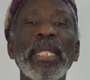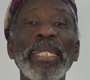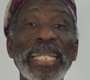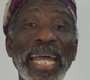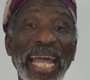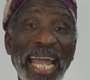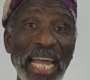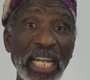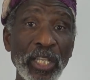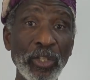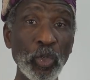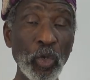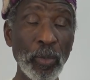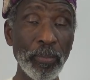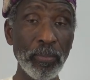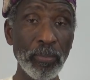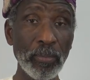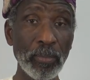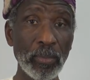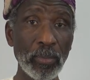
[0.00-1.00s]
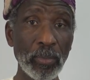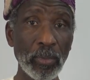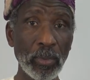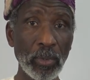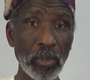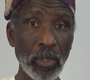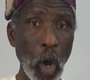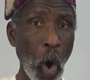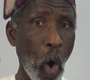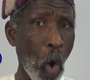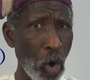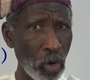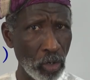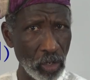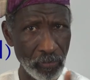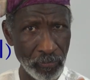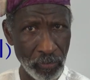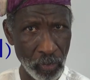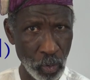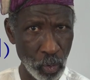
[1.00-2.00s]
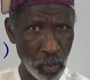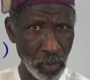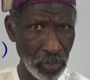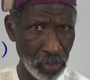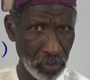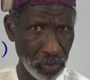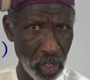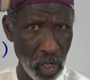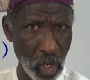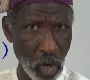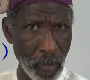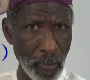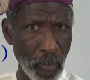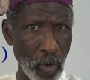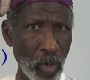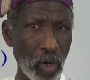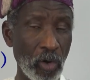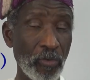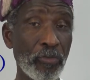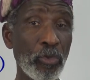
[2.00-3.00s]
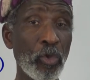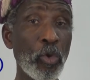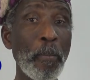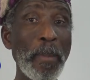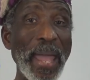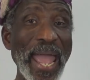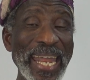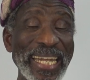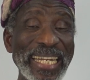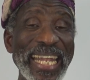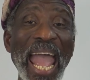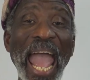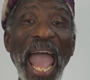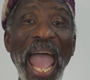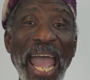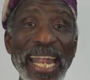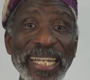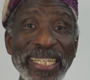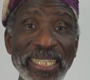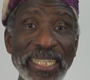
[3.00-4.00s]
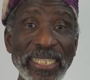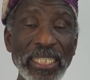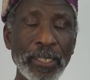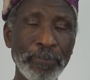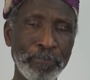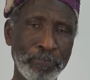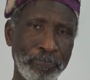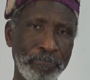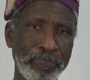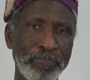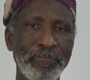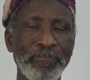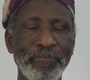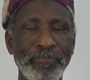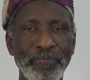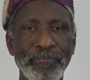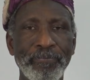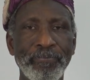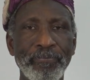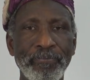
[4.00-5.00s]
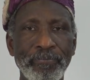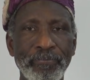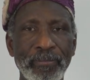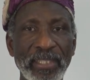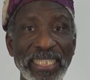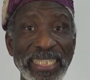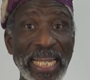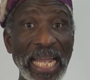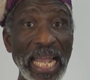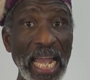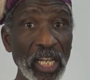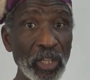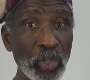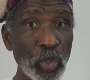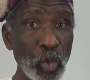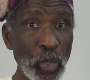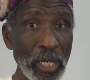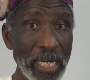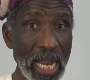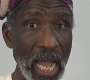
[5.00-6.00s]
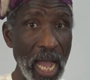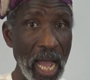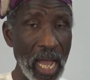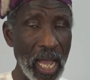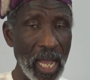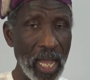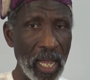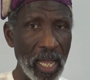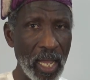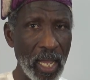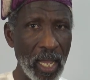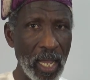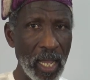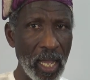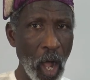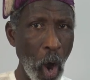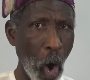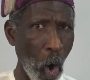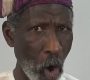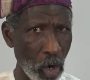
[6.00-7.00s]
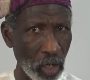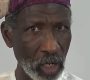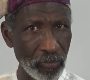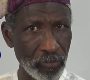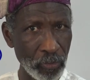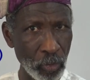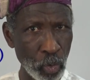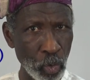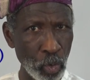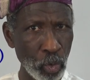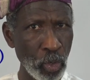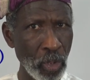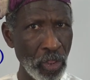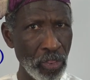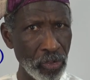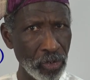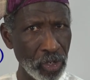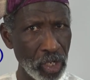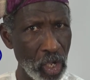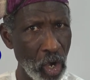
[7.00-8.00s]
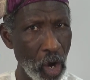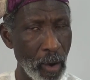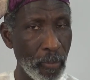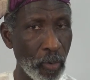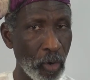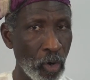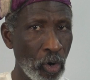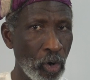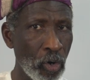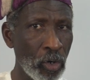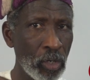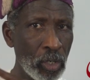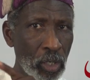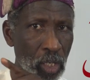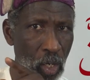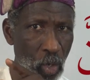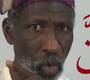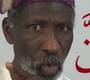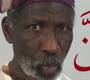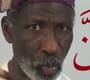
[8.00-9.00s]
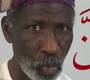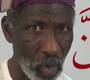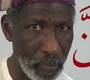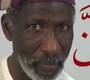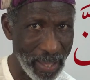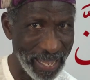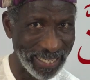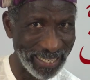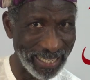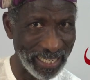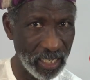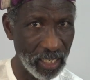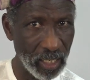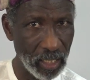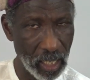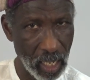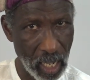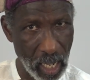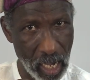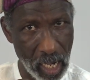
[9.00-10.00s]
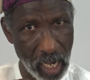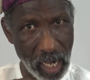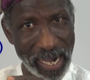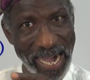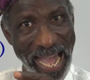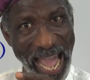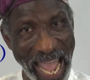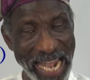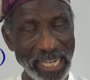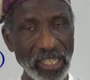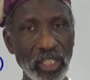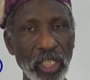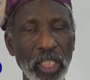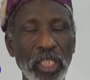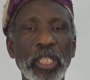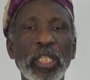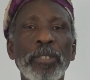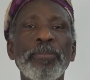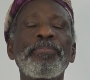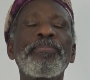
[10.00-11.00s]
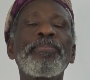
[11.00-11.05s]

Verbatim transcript: Dakhaltum, all of you, three or more of you men, entered. Dakhaltunna, all of you, three or more women, uh, entered.